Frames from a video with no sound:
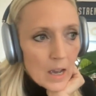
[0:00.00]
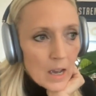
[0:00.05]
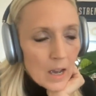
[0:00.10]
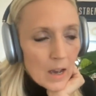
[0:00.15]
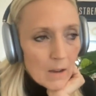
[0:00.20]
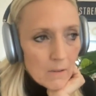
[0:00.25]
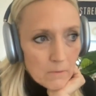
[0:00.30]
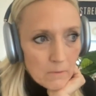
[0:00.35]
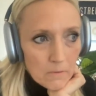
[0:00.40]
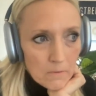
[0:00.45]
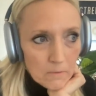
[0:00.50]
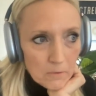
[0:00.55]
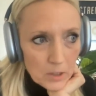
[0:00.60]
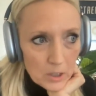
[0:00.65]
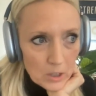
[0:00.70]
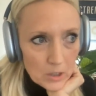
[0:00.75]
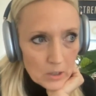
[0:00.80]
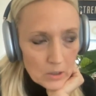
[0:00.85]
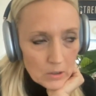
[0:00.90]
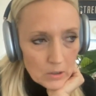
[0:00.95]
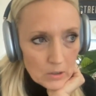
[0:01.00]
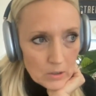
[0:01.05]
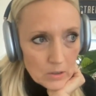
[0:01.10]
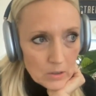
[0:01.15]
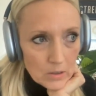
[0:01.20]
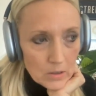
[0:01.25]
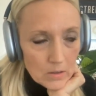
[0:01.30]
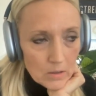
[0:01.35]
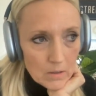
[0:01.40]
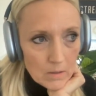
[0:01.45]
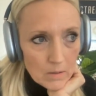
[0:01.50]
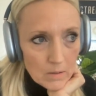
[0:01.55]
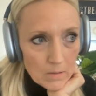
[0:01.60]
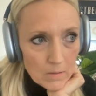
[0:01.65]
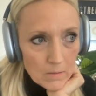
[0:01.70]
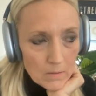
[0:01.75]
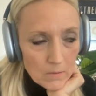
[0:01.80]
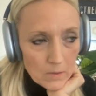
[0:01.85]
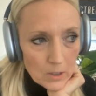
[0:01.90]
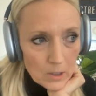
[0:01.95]
a fierce,
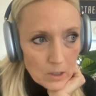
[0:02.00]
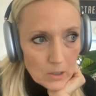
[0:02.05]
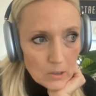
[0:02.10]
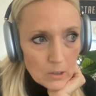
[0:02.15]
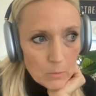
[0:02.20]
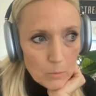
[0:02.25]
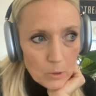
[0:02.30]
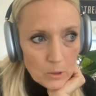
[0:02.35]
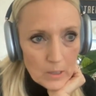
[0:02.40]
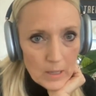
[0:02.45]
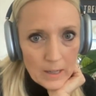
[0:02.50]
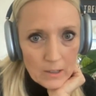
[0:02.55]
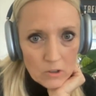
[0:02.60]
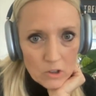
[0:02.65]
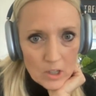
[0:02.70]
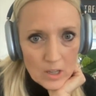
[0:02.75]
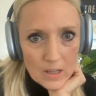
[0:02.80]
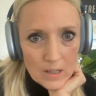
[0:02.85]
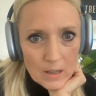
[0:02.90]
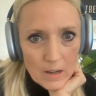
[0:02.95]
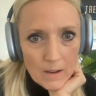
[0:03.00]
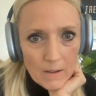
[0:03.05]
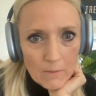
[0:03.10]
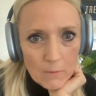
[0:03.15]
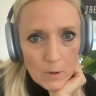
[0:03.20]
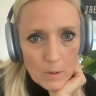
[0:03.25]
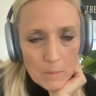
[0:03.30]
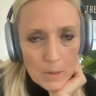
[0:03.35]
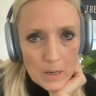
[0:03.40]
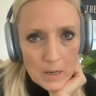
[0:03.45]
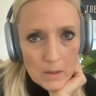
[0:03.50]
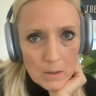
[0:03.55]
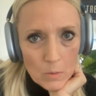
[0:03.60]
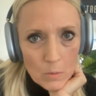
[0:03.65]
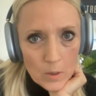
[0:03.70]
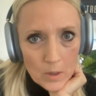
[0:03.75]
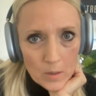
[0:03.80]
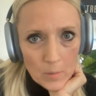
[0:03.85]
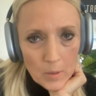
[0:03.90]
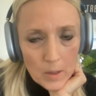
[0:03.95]
fierce protection of women in the
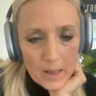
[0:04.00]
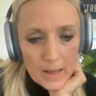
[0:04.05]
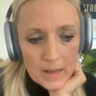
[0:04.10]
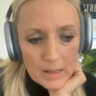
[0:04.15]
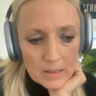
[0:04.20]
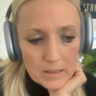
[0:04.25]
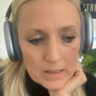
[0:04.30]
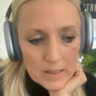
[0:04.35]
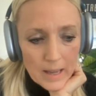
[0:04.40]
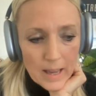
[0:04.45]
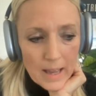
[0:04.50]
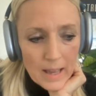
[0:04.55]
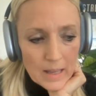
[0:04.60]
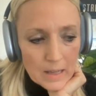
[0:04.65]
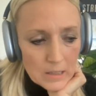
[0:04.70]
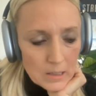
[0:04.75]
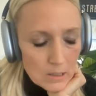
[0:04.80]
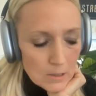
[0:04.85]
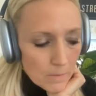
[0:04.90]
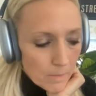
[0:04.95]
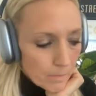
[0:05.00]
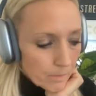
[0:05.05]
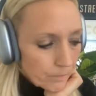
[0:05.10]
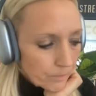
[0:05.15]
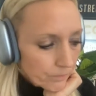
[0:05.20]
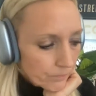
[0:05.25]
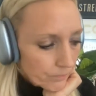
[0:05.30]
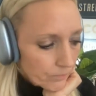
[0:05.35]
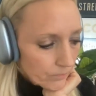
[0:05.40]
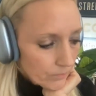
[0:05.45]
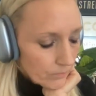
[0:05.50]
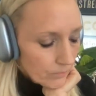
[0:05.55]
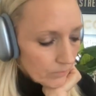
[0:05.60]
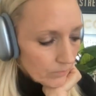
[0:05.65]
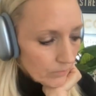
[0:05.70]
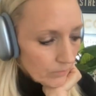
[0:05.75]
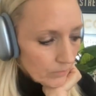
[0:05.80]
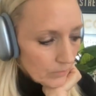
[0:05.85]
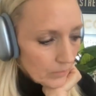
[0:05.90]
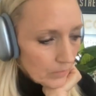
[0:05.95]
workplace and
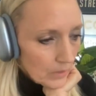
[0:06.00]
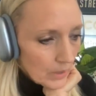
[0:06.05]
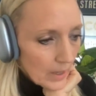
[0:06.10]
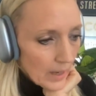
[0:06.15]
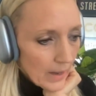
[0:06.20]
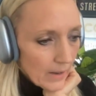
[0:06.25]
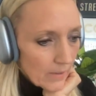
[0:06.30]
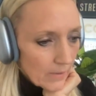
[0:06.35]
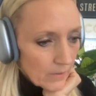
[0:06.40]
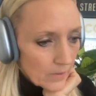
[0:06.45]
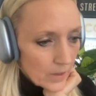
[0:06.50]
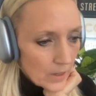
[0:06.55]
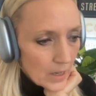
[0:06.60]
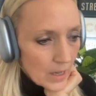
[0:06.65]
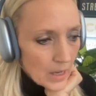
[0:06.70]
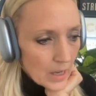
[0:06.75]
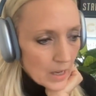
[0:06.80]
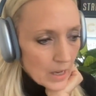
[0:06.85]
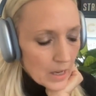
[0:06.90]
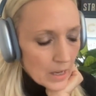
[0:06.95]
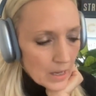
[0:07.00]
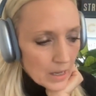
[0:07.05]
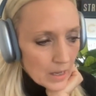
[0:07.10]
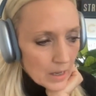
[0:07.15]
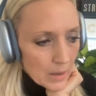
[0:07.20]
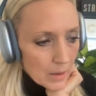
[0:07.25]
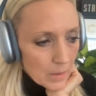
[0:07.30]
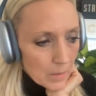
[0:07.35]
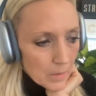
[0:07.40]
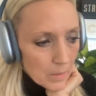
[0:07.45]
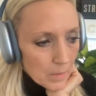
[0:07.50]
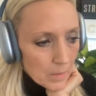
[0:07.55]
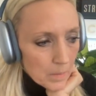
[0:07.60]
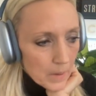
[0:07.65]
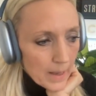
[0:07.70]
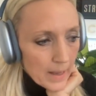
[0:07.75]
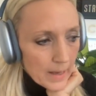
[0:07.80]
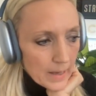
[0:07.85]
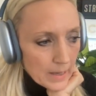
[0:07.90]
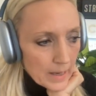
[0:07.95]
have
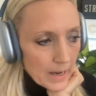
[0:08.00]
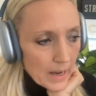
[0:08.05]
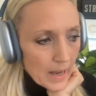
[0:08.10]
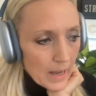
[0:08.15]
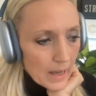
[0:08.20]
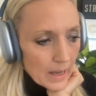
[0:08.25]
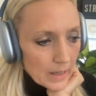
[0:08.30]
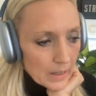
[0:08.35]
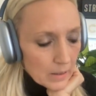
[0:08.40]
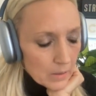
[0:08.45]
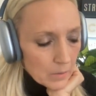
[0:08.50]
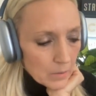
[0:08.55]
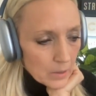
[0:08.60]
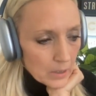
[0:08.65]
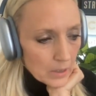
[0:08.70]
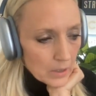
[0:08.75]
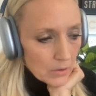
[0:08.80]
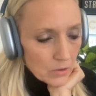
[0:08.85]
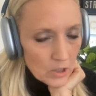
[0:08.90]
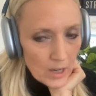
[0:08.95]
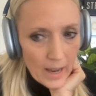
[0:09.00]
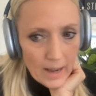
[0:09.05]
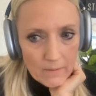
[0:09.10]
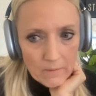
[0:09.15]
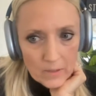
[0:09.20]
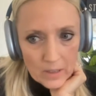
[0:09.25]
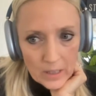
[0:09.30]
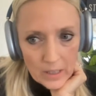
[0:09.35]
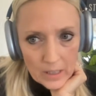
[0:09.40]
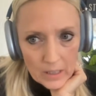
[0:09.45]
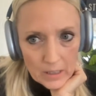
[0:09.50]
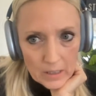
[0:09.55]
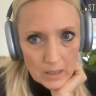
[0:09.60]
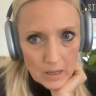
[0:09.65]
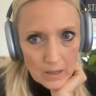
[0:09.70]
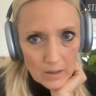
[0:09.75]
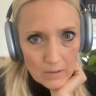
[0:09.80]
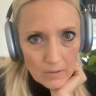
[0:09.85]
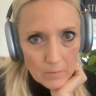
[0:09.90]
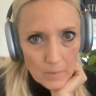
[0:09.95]
been a huge advocate
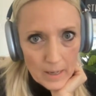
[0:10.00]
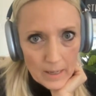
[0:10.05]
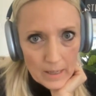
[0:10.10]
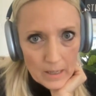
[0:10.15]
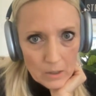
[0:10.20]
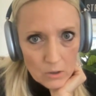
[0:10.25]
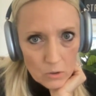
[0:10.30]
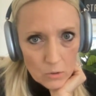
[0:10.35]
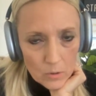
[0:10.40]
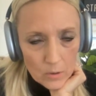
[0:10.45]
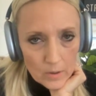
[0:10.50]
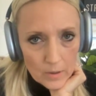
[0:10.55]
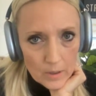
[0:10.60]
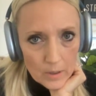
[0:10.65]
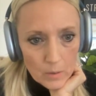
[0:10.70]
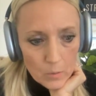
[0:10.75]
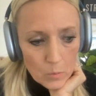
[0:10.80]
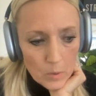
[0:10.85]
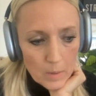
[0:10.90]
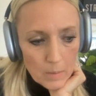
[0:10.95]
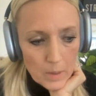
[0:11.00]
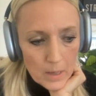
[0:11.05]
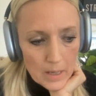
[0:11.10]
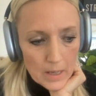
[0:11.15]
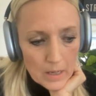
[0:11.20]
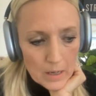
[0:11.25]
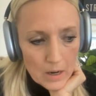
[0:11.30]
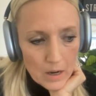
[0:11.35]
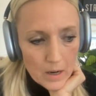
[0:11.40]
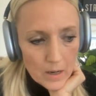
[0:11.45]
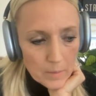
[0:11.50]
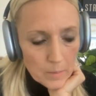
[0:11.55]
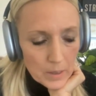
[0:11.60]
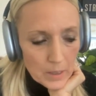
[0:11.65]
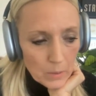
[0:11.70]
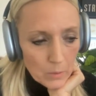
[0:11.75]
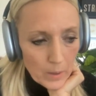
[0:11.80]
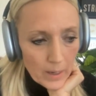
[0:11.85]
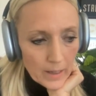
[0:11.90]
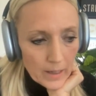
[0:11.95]
of making sure that women are being
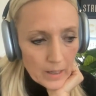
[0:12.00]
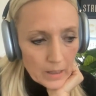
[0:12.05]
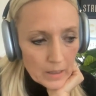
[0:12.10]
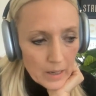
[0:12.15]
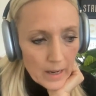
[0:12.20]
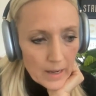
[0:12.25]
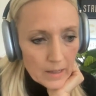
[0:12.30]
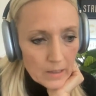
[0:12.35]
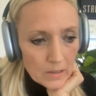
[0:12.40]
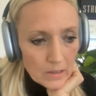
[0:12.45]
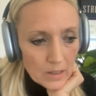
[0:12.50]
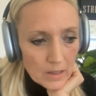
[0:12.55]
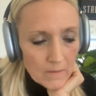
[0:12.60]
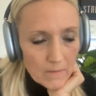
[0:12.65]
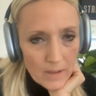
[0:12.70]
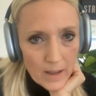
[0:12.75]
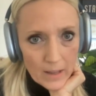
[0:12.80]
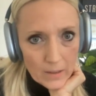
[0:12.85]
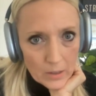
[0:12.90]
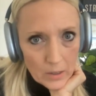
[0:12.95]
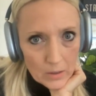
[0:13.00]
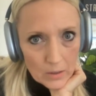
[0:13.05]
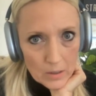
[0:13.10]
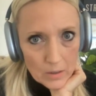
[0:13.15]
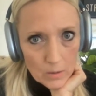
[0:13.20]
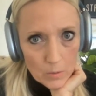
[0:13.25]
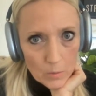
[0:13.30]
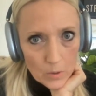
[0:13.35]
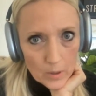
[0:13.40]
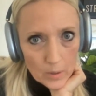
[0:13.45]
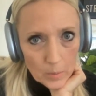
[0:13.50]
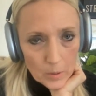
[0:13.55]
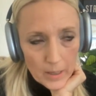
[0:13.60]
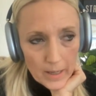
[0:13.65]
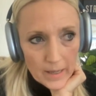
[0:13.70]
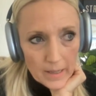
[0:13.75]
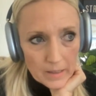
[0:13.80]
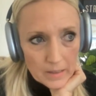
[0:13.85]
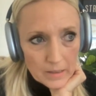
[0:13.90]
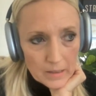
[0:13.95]
recognized and valued in the
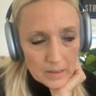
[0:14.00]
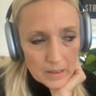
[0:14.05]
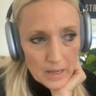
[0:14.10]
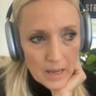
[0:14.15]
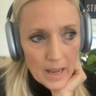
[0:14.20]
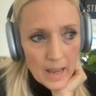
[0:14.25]
workplace.